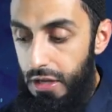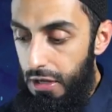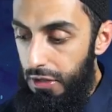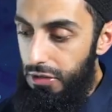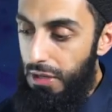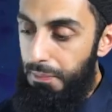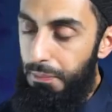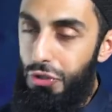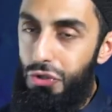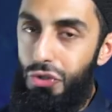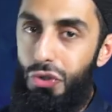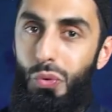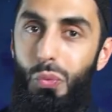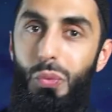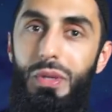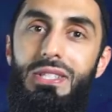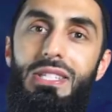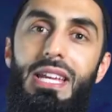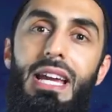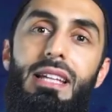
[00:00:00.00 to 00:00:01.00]
Number two,
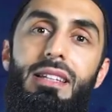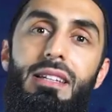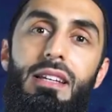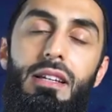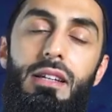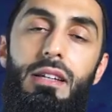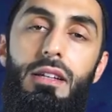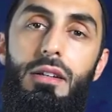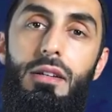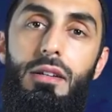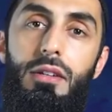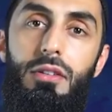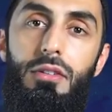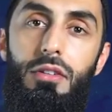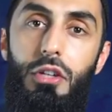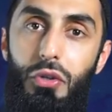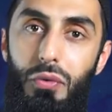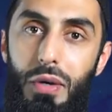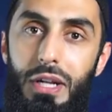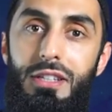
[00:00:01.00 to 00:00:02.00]
we said
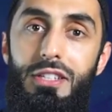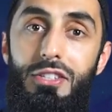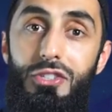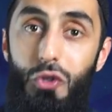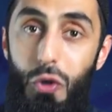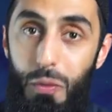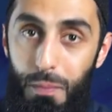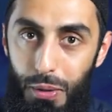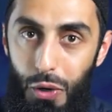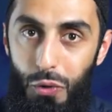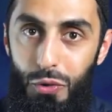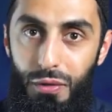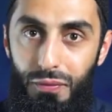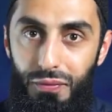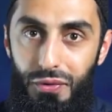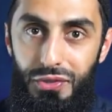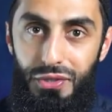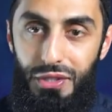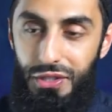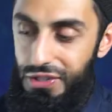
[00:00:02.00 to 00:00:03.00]
the greatest component
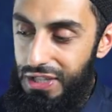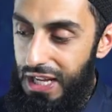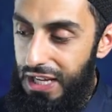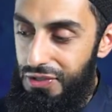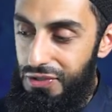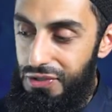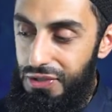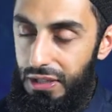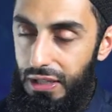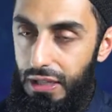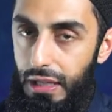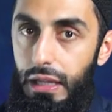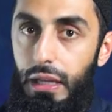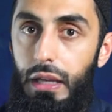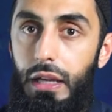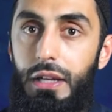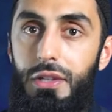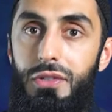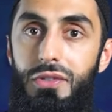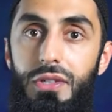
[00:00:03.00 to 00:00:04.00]
for success
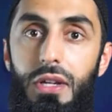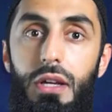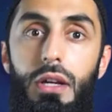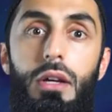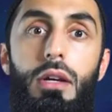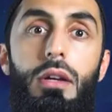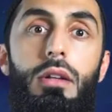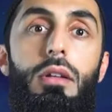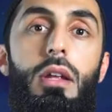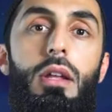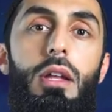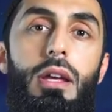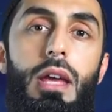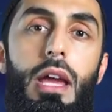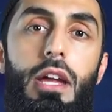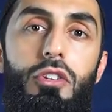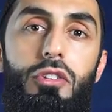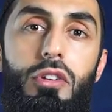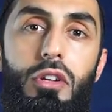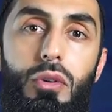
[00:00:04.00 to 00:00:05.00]
is
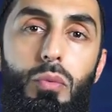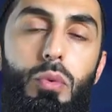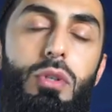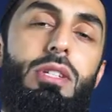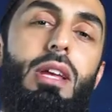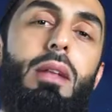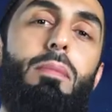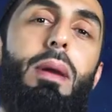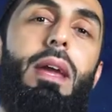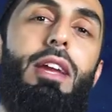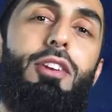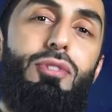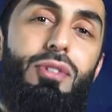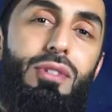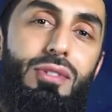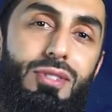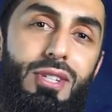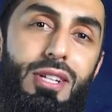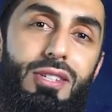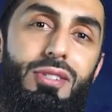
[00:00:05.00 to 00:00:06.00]
dedication. We said
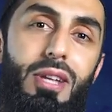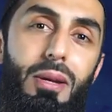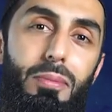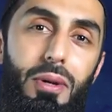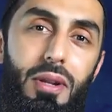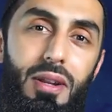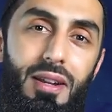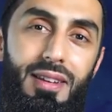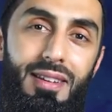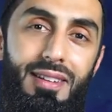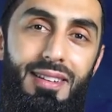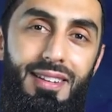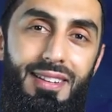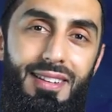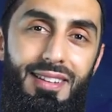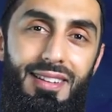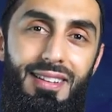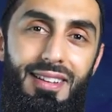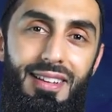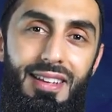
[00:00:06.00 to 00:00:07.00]
patience, sabr.
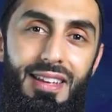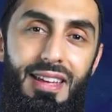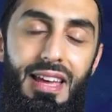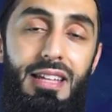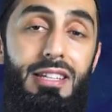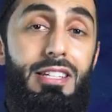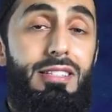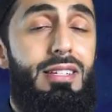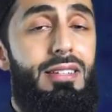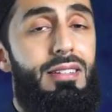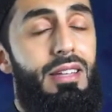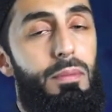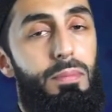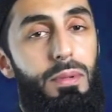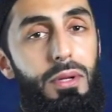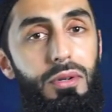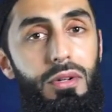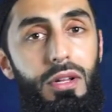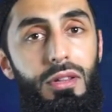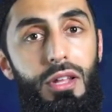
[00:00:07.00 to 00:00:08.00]
And this has
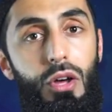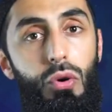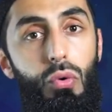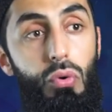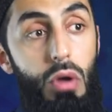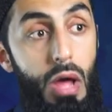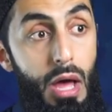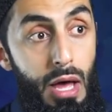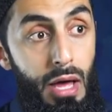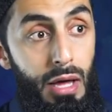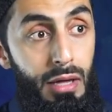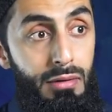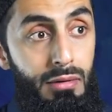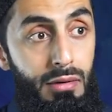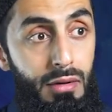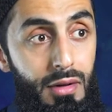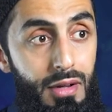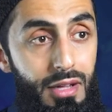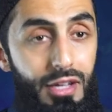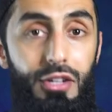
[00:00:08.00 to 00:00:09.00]
appeared in the
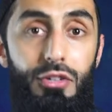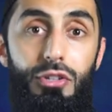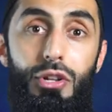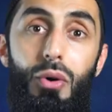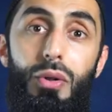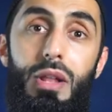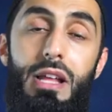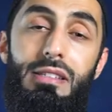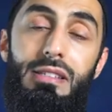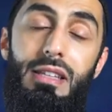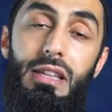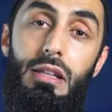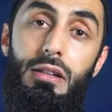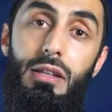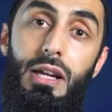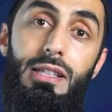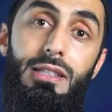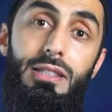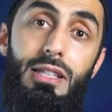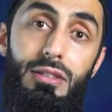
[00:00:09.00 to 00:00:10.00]
Quran in no less than
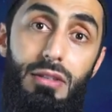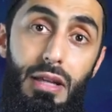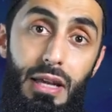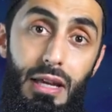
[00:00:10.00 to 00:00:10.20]
90